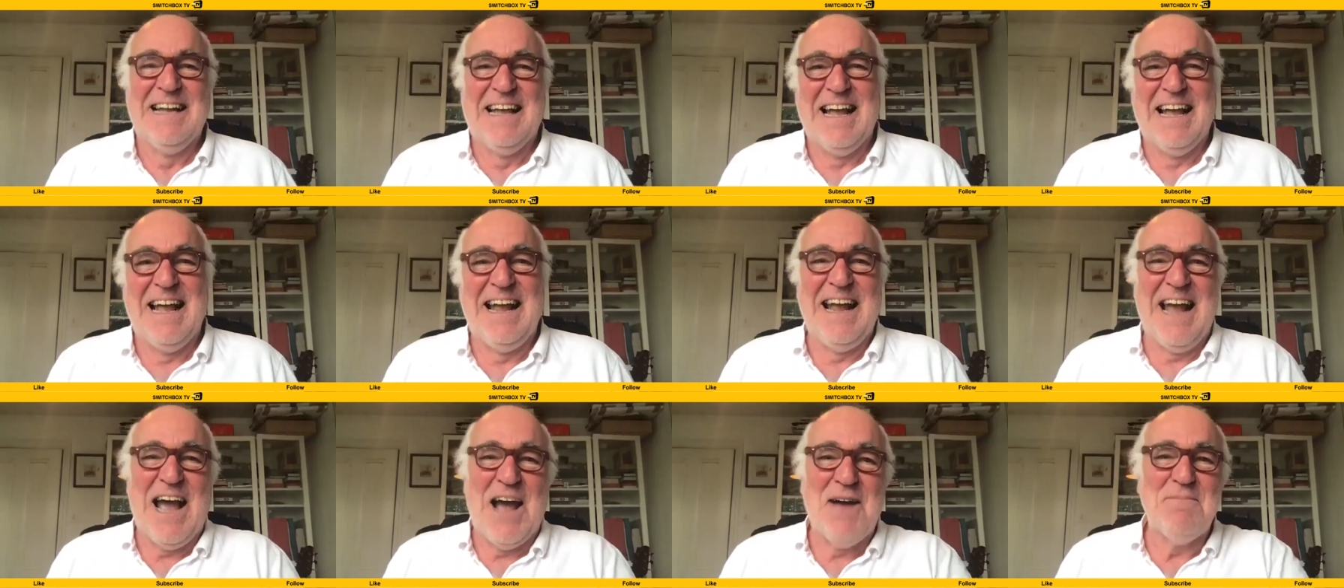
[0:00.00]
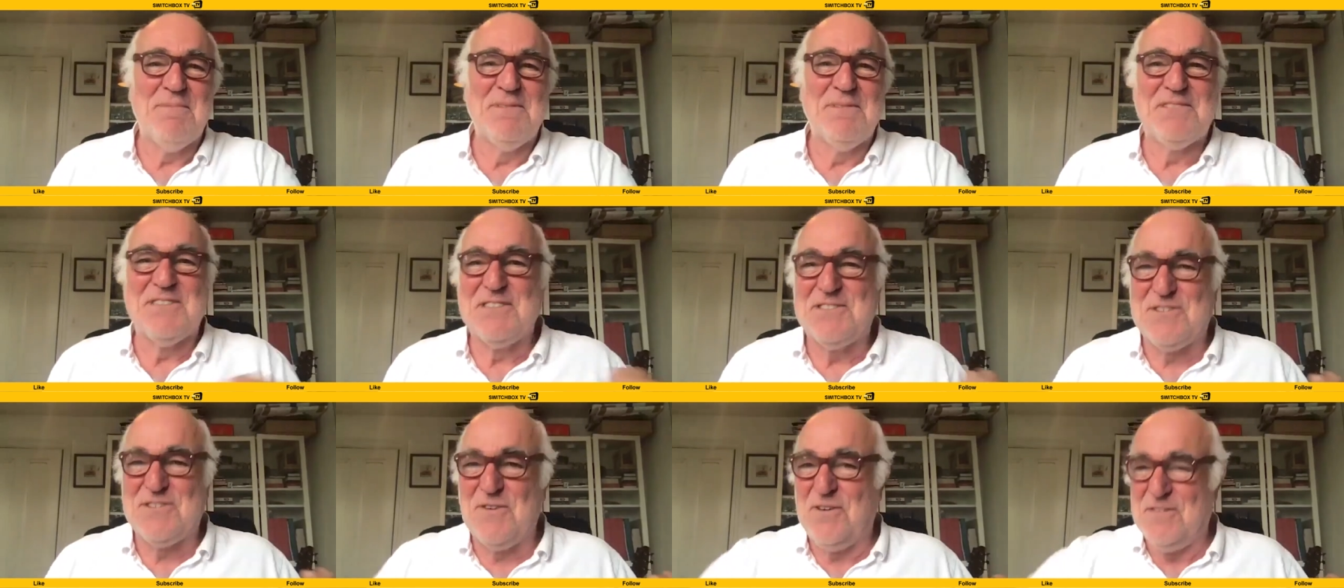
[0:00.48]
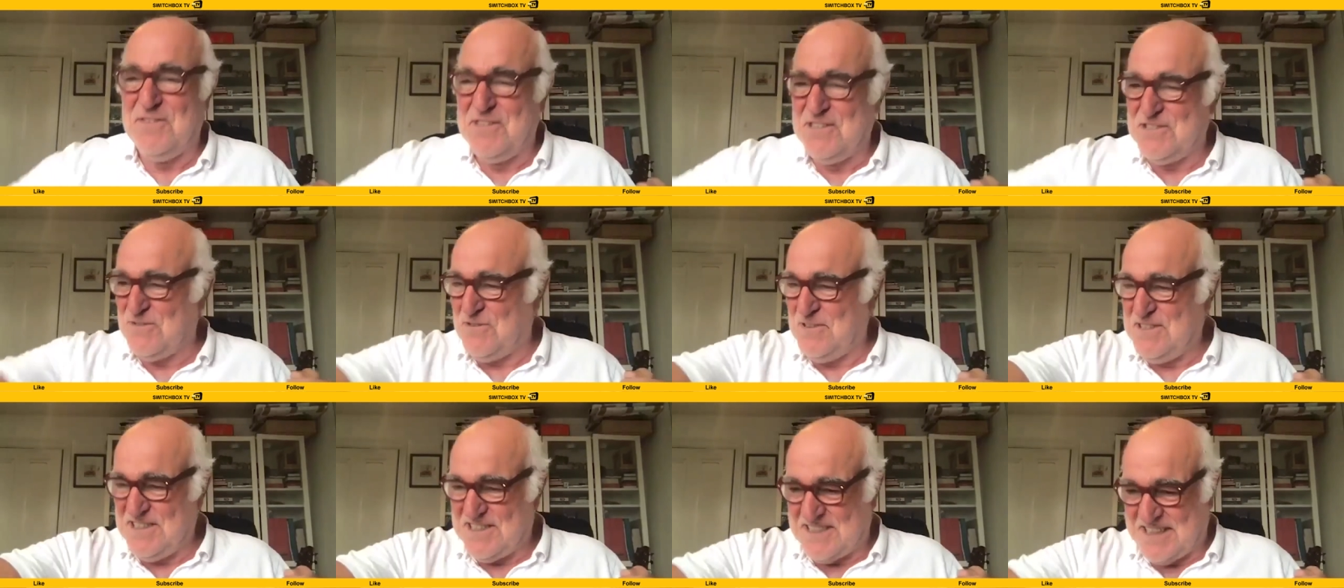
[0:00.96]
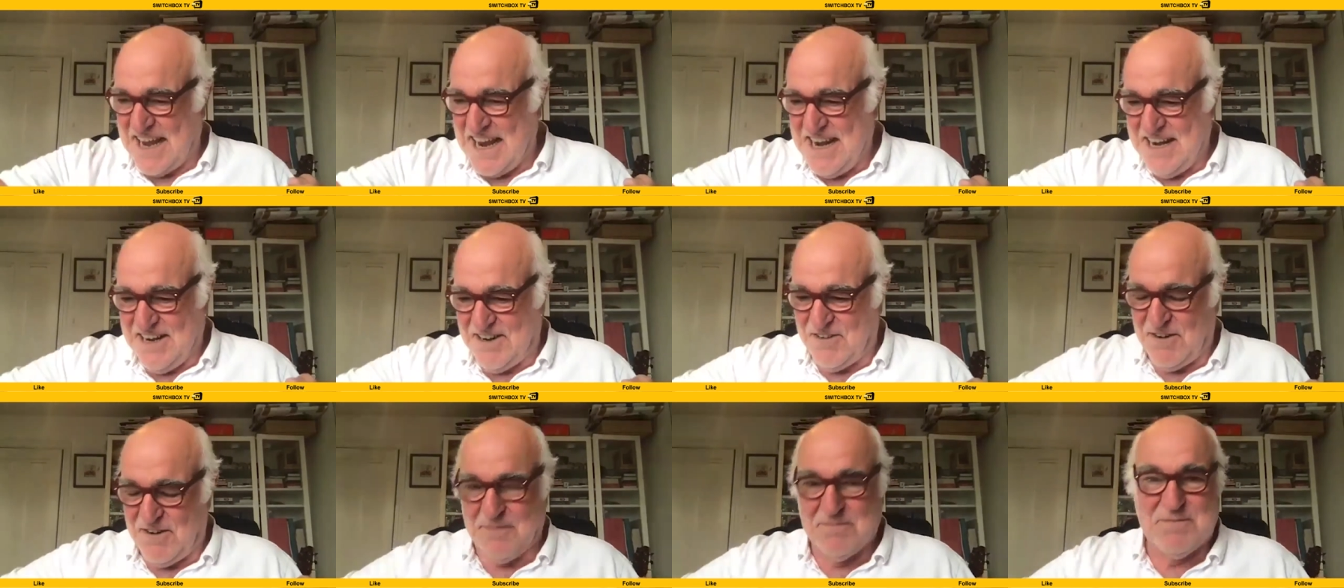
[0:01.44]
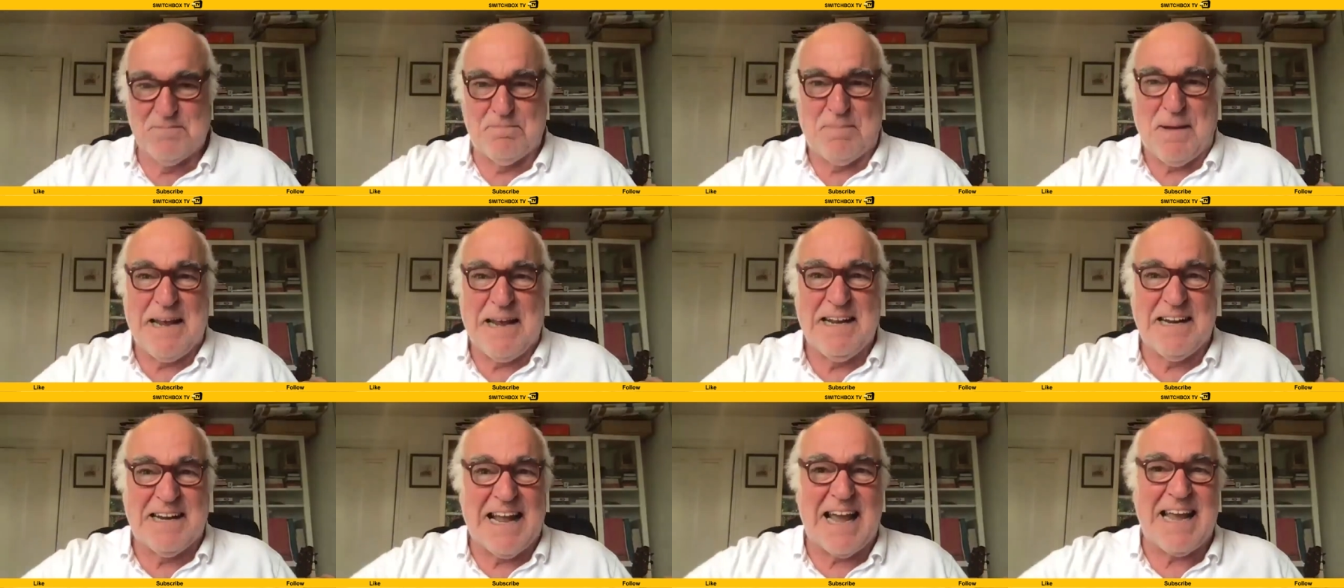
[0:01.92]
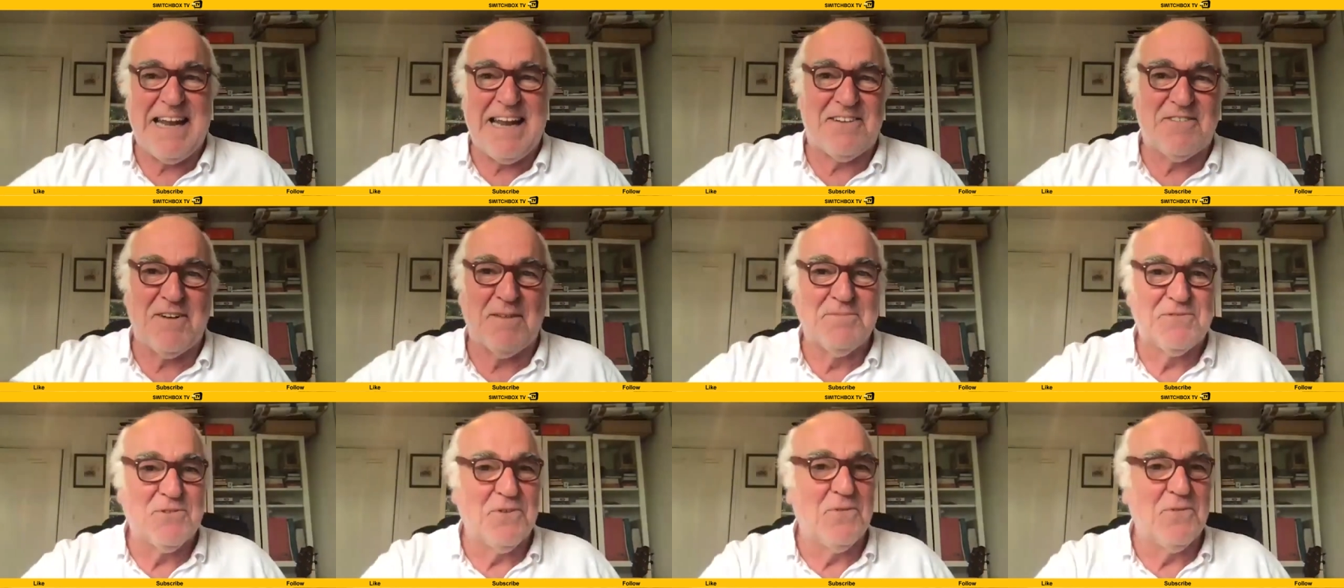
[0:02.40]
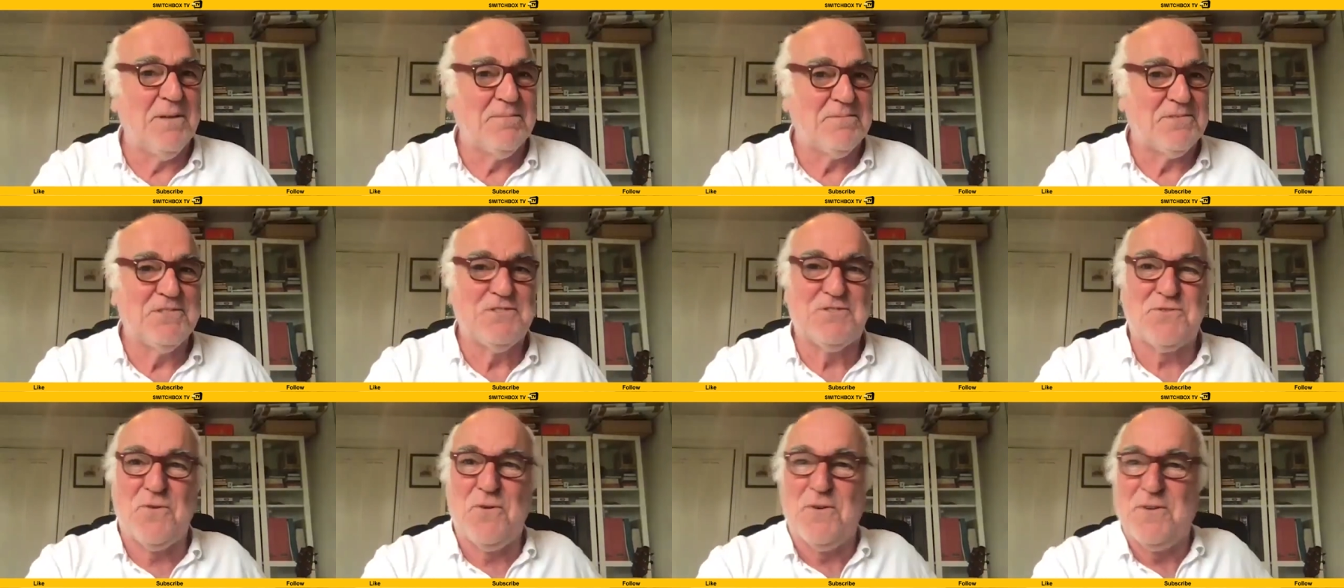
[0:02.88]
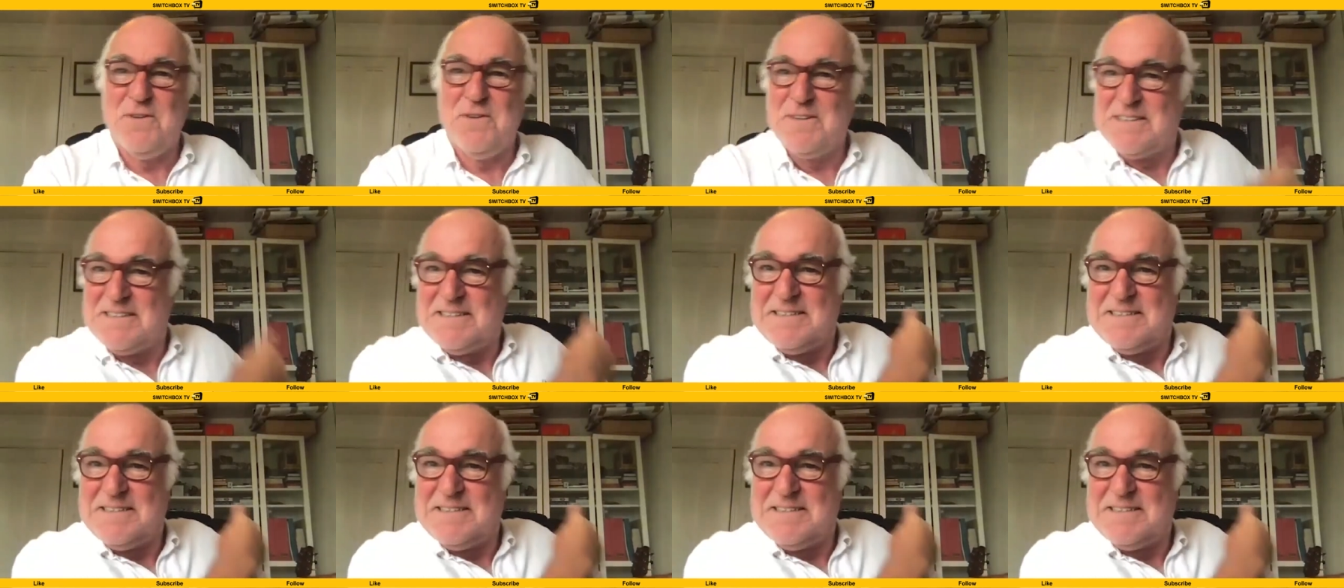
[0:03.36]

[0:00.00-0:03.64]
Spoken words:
He opens the door. There's all these cake crumbs, pink cake crumbs, all up to his door.